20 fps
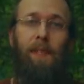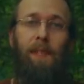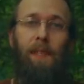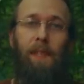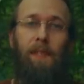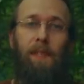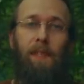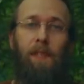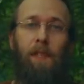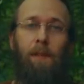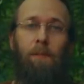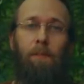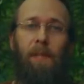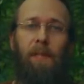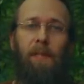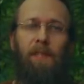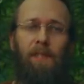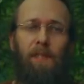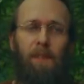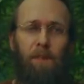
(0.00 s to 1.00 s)
And there can
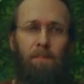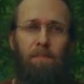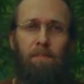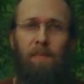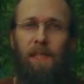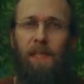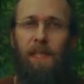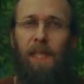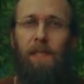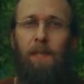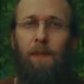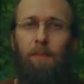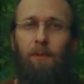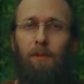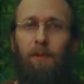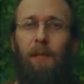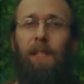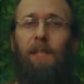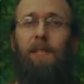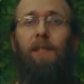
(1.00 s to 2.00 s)
be some
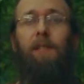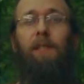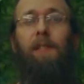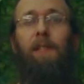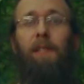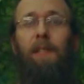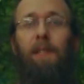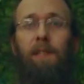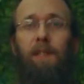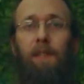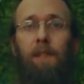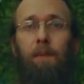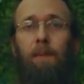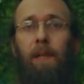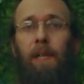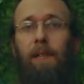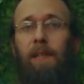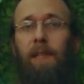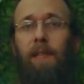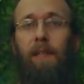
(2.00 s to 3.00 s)
desperation in this,
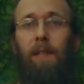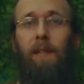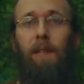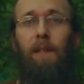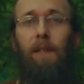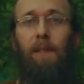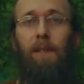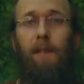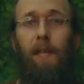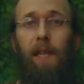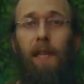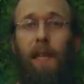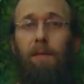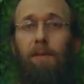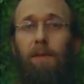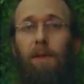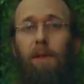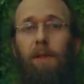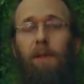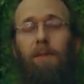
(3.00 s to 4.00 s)
depending on the
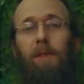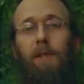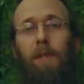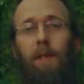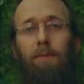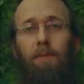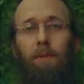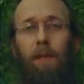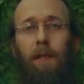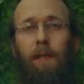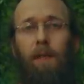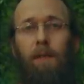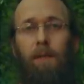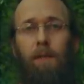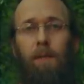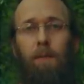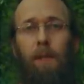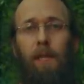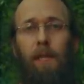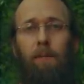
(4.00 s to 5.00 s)
level of suffering.
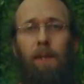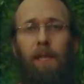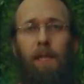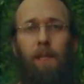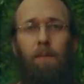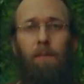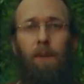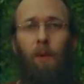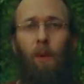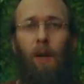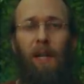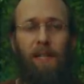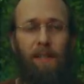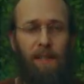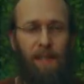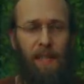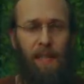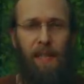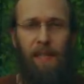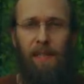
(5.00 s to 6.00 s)
We can become quite
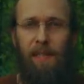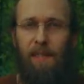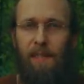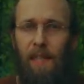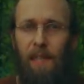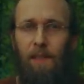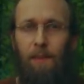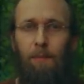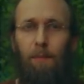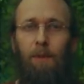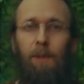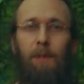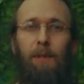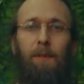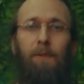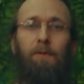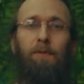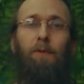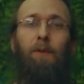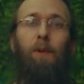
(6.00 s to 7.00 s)
desperate
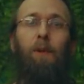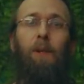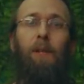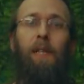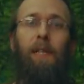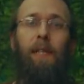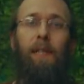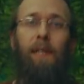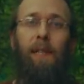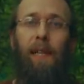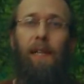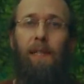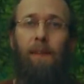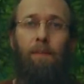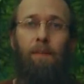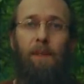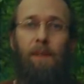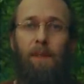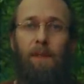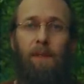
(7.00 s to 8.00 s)
for
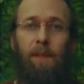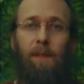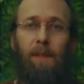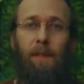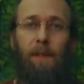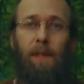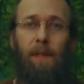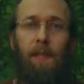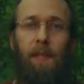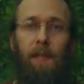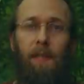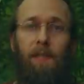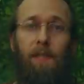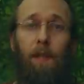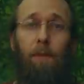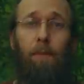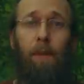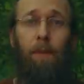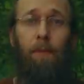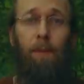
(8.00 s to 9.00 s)
enlightenment.
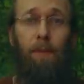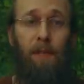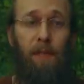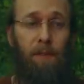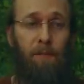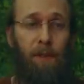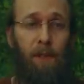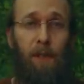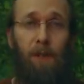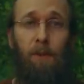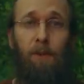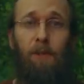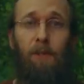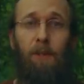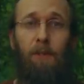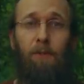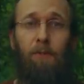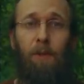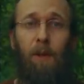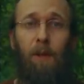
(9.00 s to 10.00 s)
Some people even go
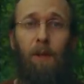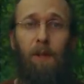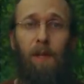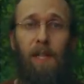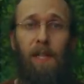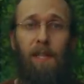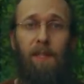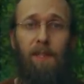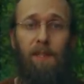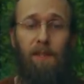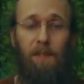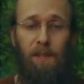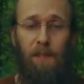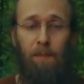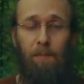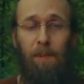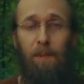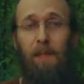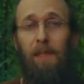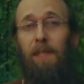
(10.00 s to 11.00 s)
so far as to
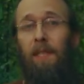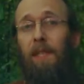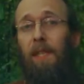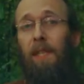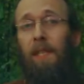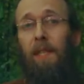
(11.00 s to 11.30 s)
simply